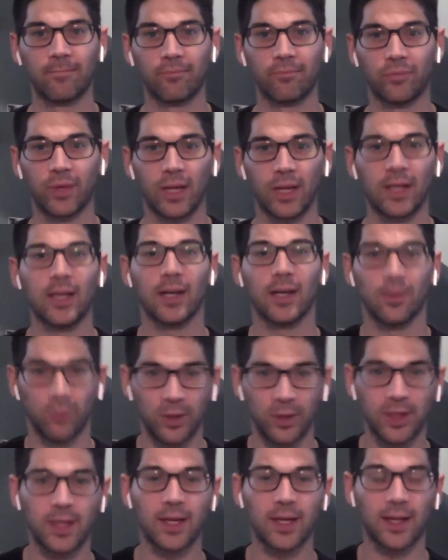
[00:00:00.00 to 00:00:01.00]

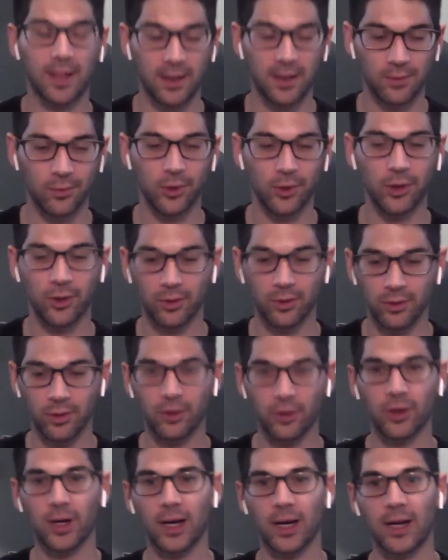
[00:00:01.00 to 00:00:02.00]

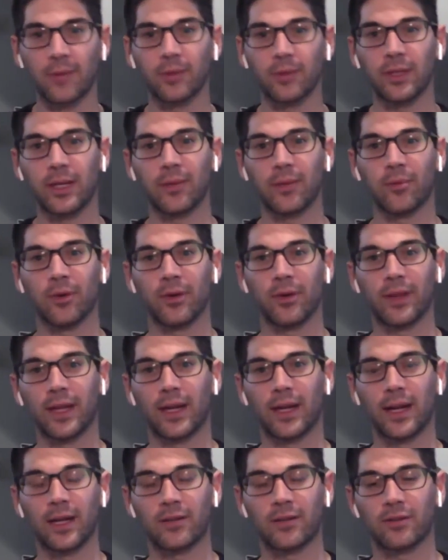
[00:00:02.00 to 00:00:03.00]
you're kind of able to get more of
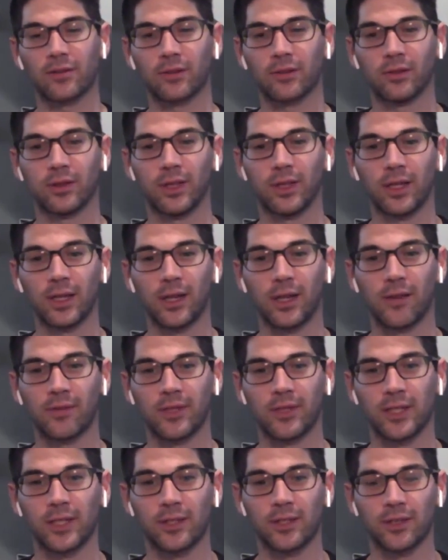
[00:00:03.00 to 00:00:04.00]
that natural
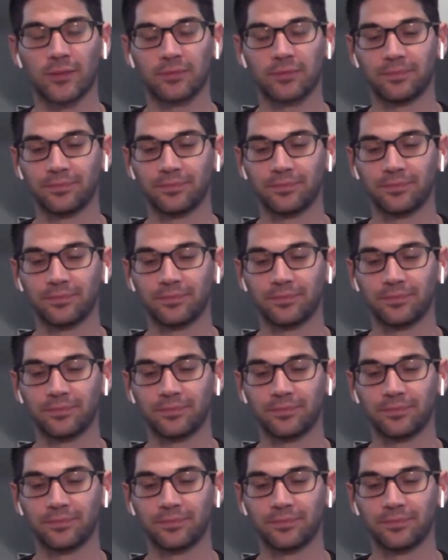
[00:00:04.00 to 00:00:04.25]
conversation.